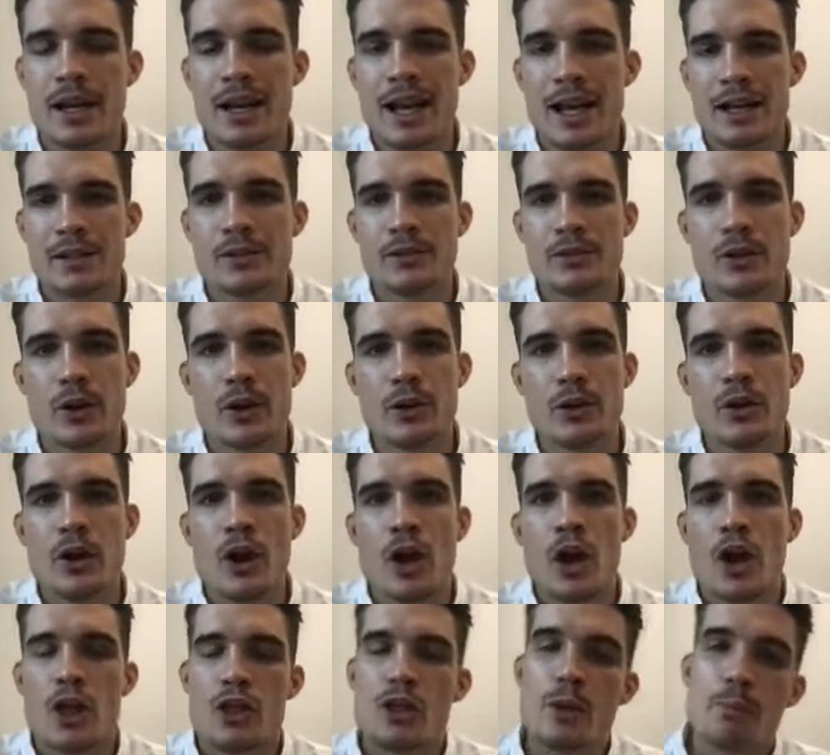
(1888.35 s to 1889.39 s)
And so
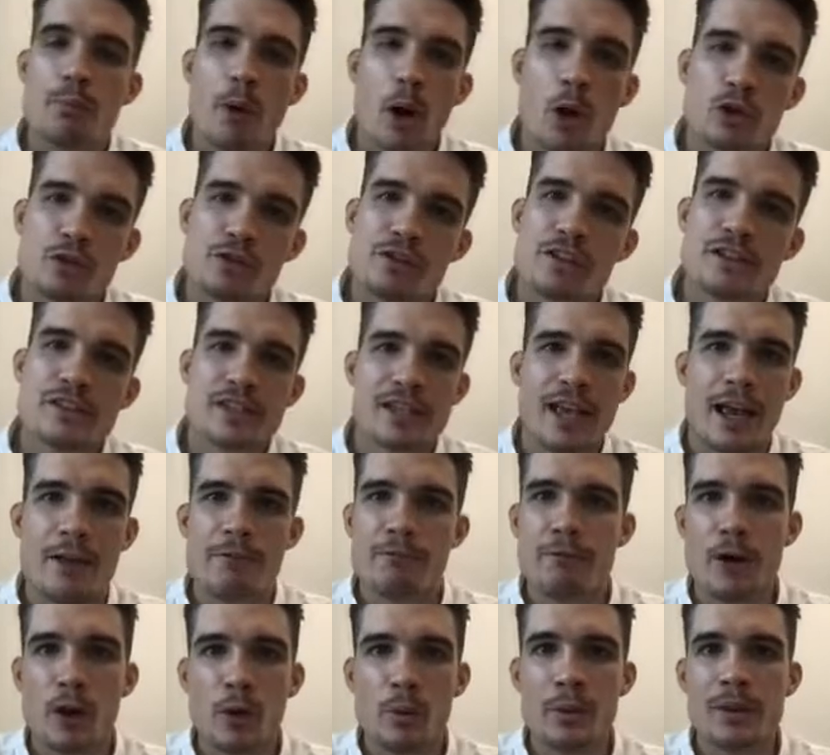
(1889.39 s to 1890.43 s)
the Bolsheviks,
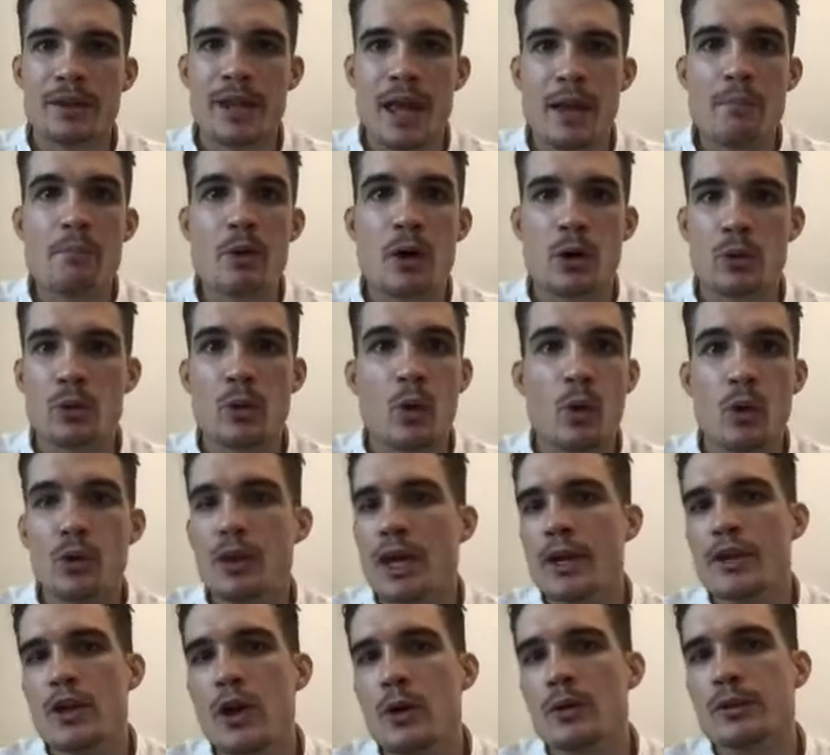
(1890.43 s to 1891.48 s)
following their model, all
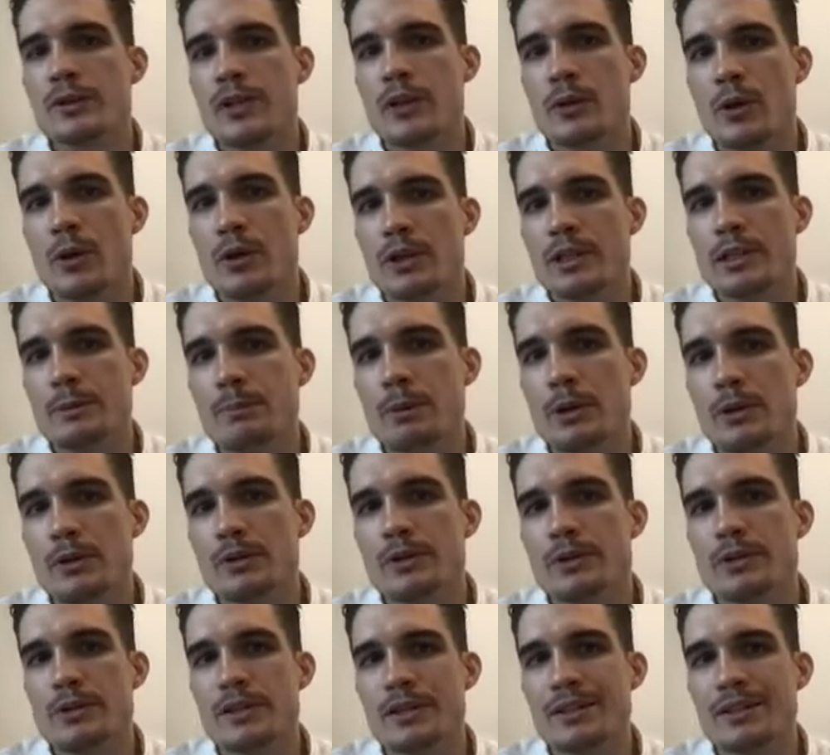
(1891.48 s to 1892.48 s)
they know is their own experiences.